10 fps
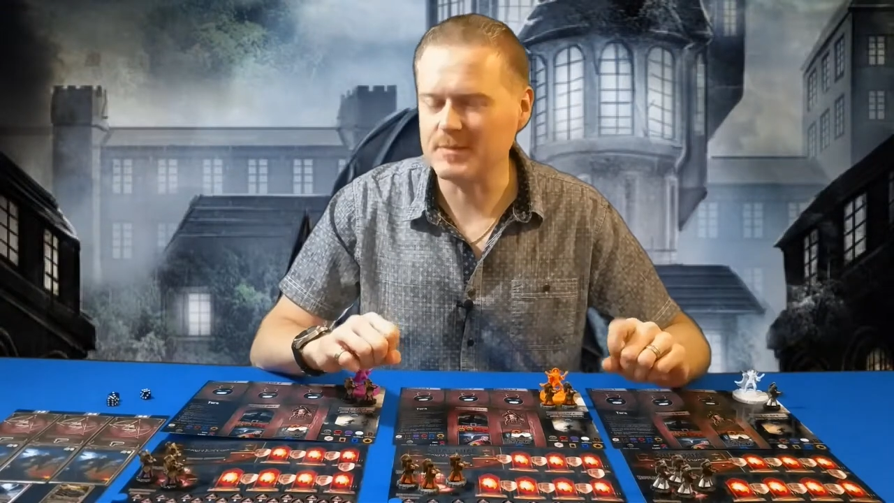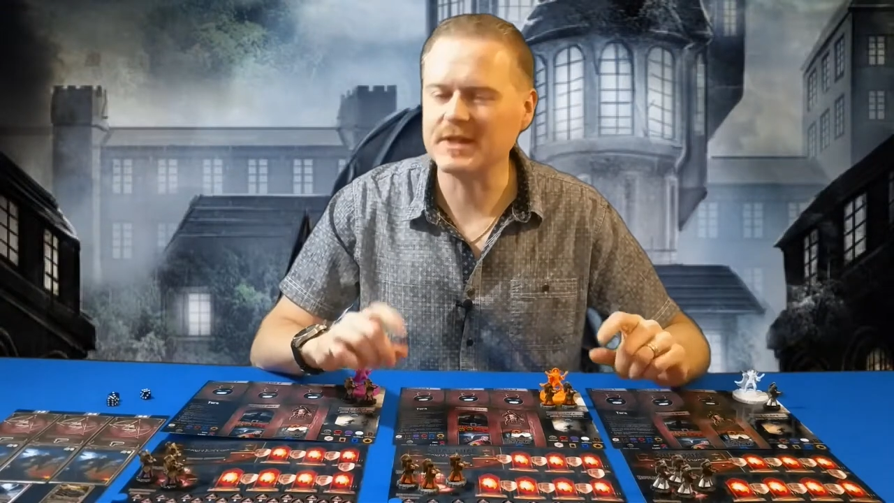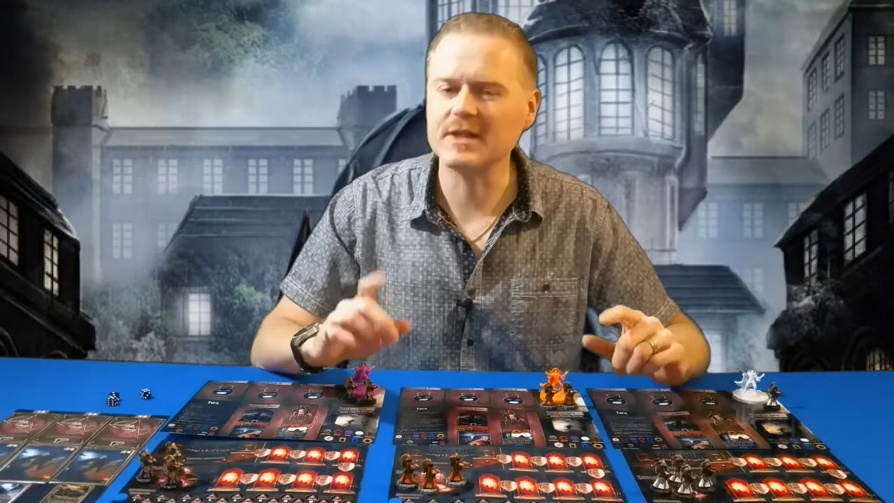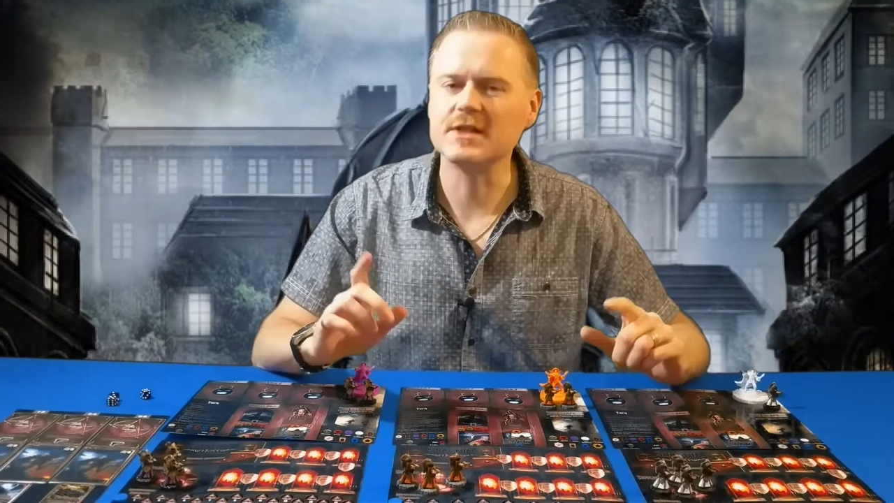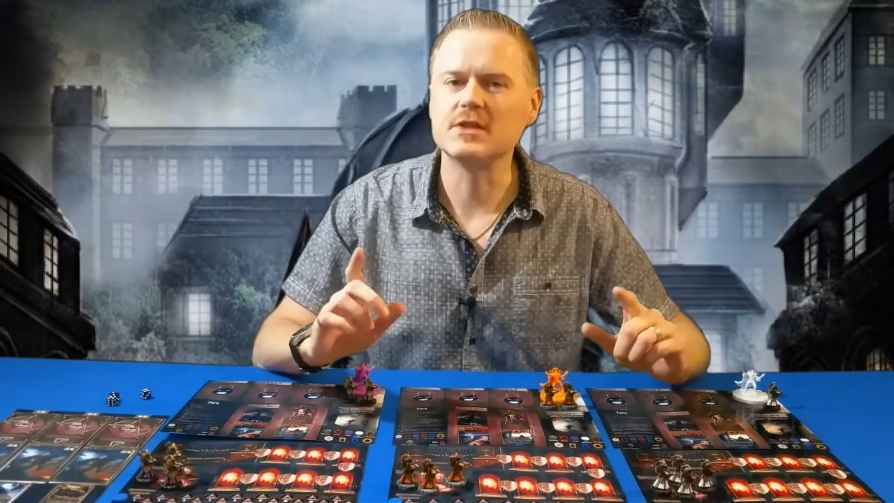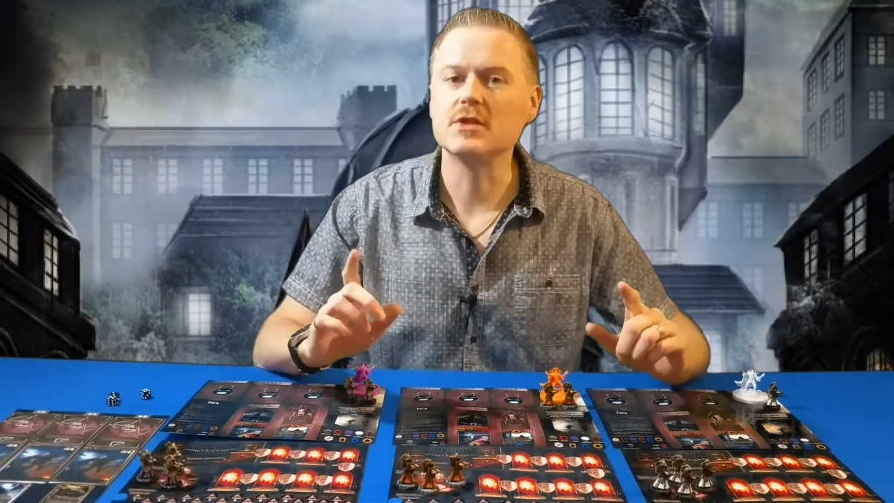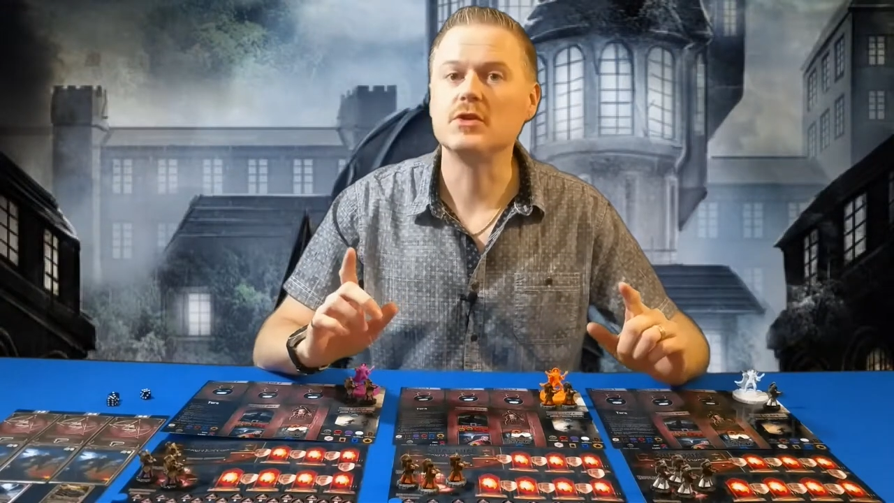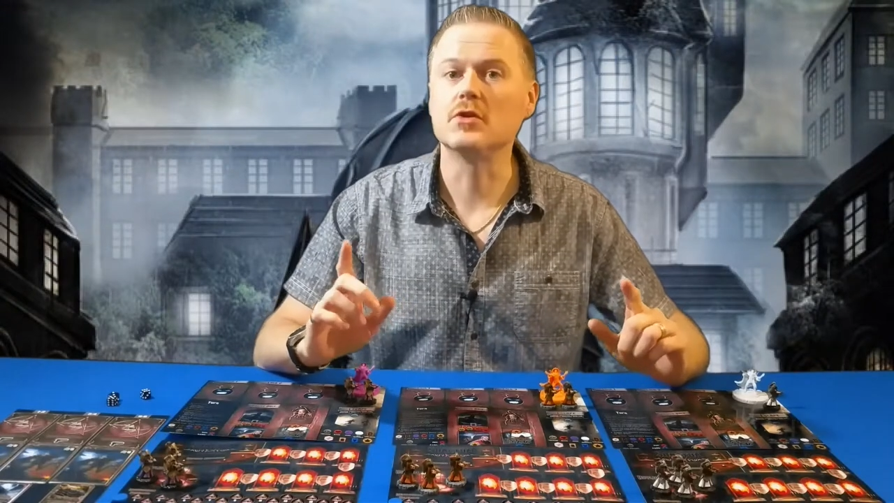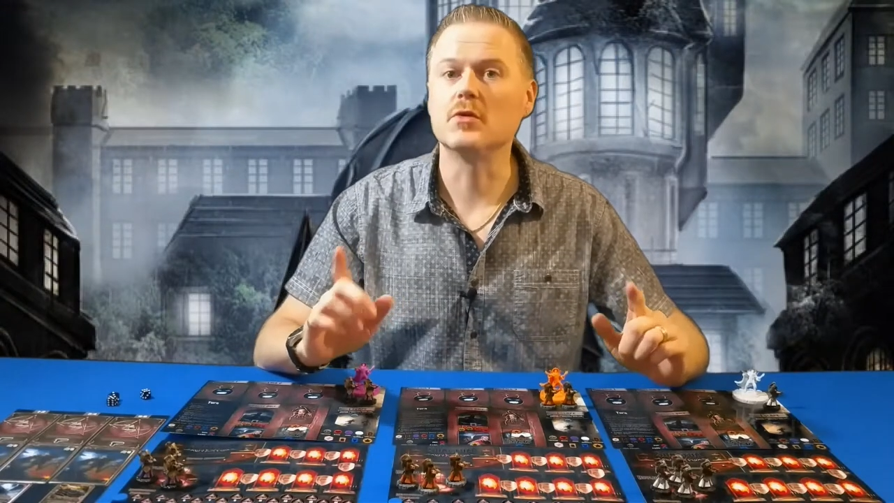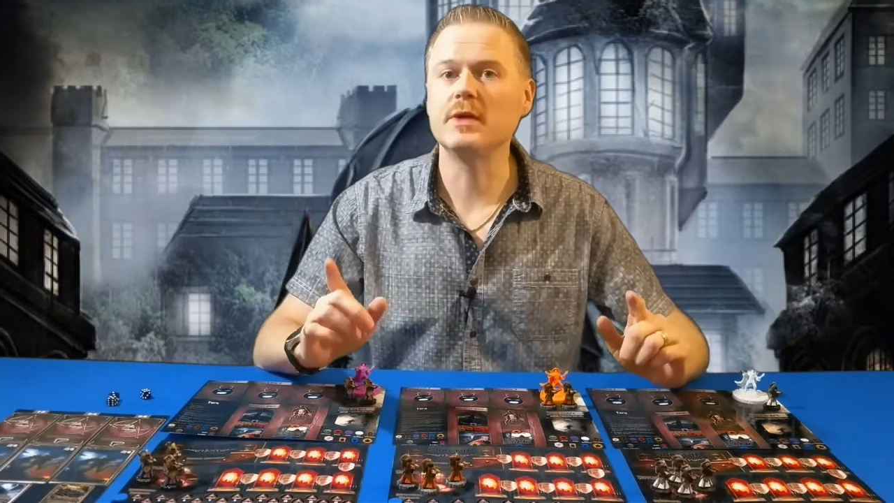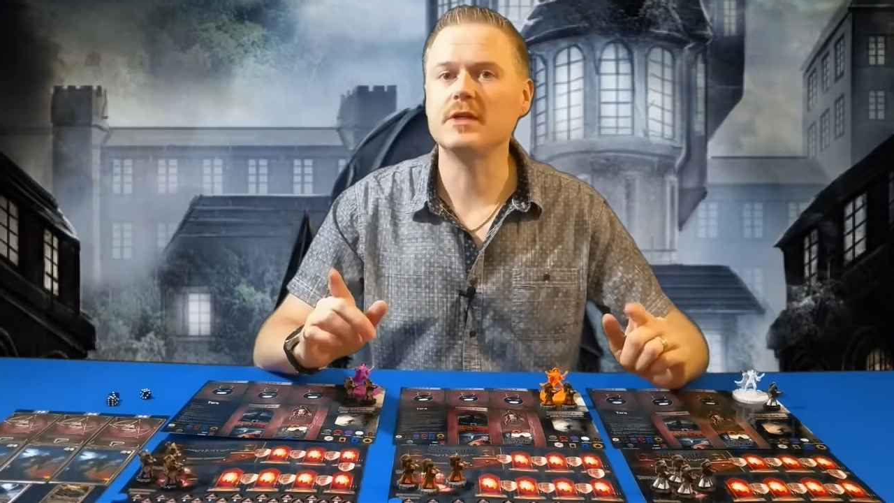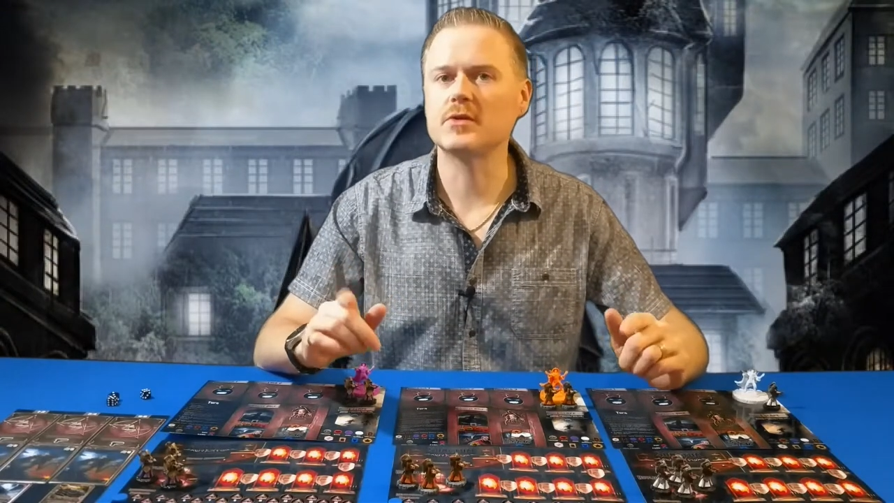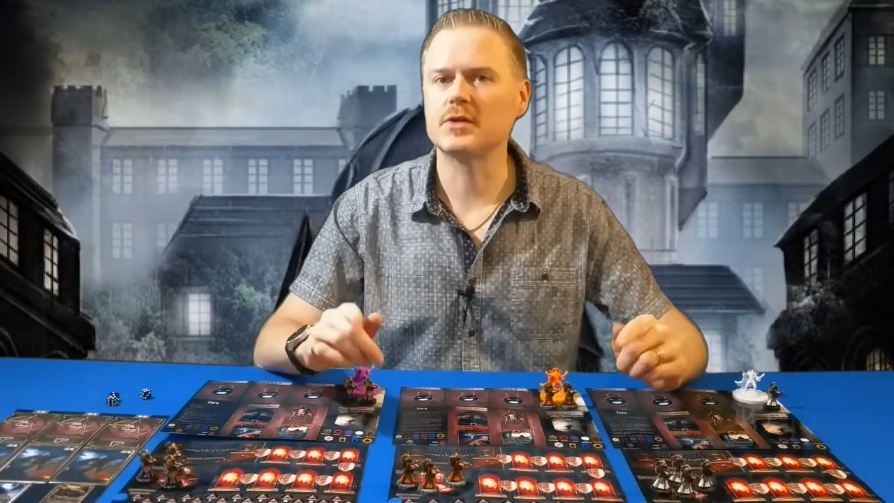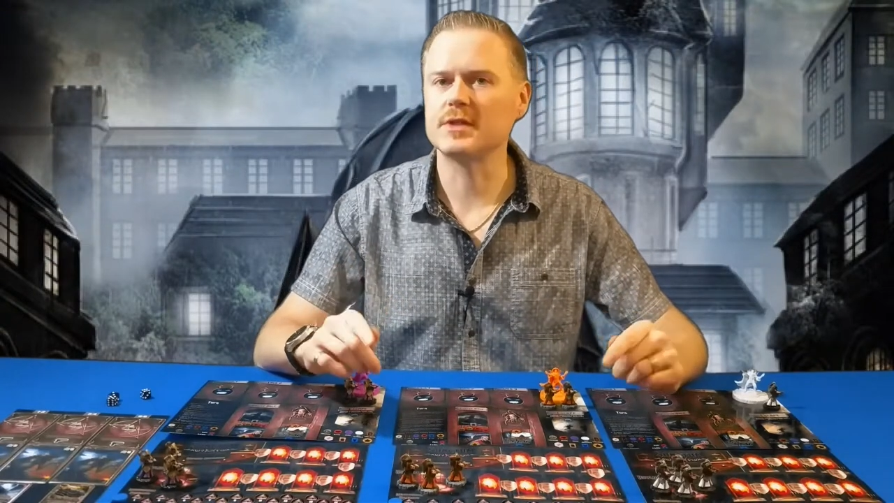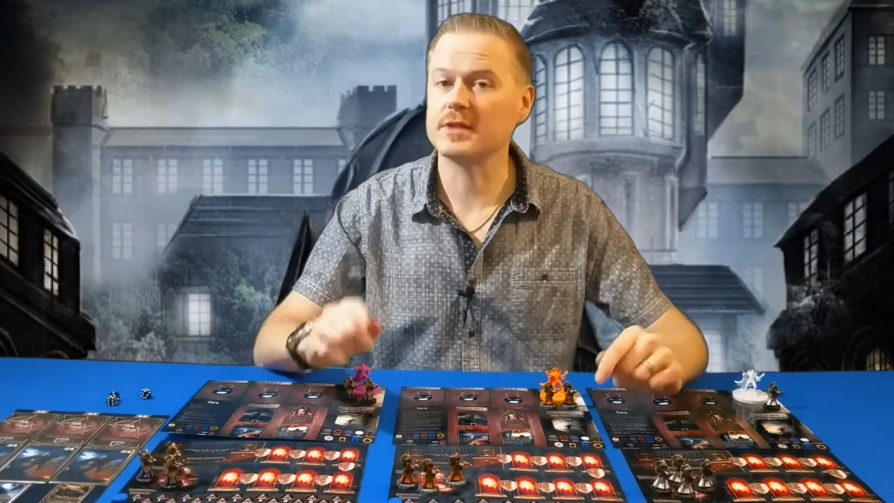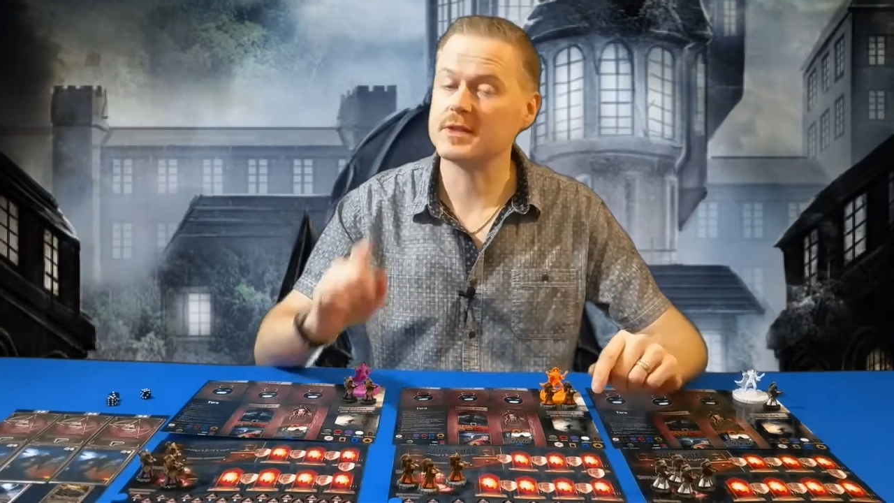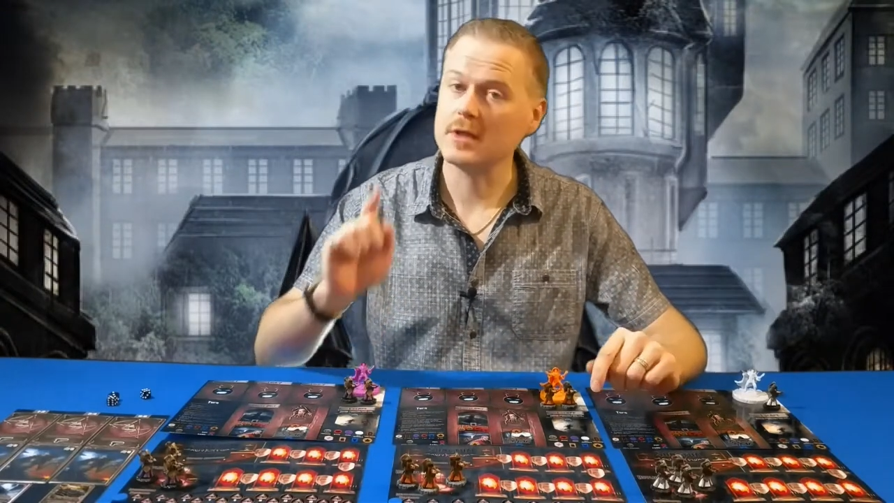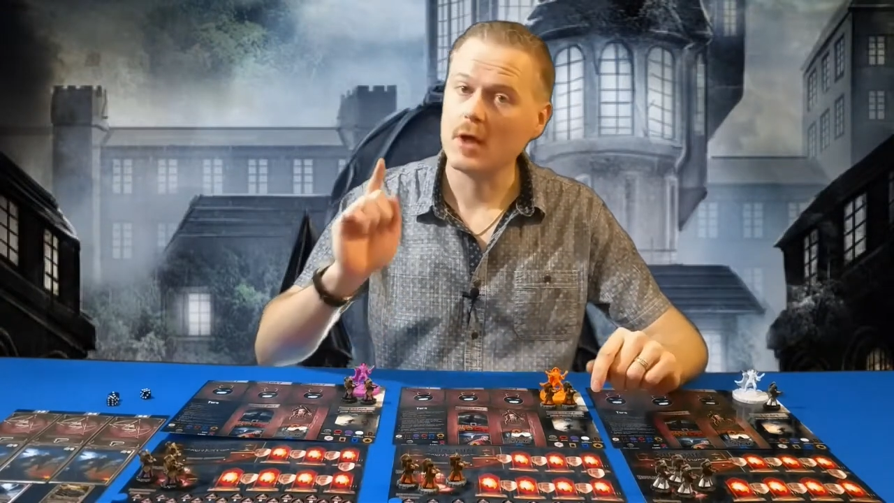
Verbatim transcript: because your resources